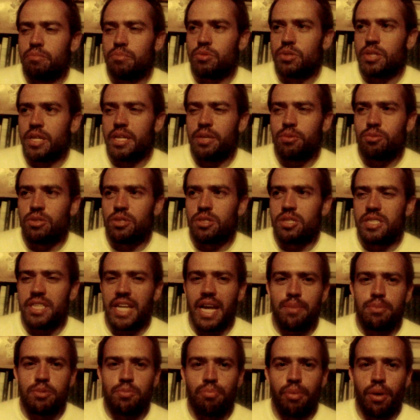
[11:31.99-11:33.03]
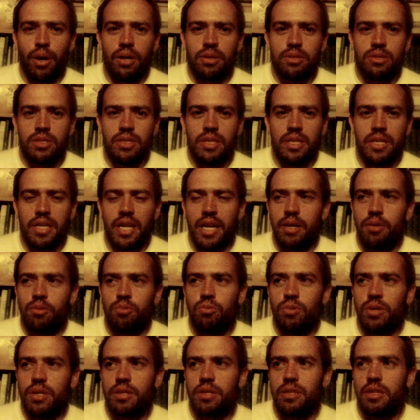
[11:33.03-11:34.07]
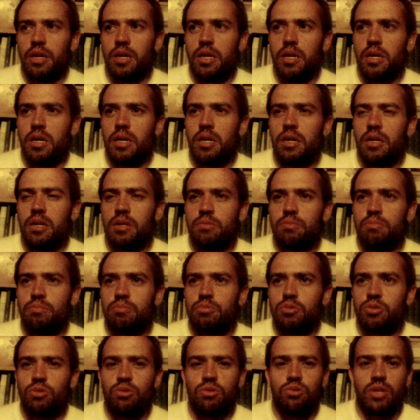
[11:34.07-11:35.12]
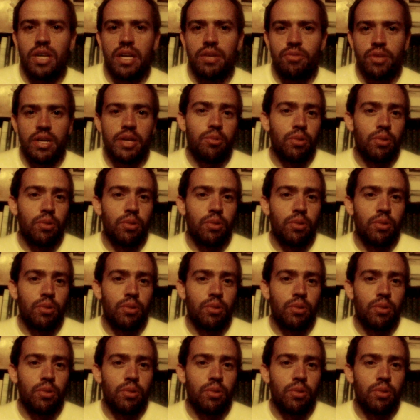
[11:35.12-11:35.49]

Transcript: said he was going to stab his boss in the neck with a screwdriver.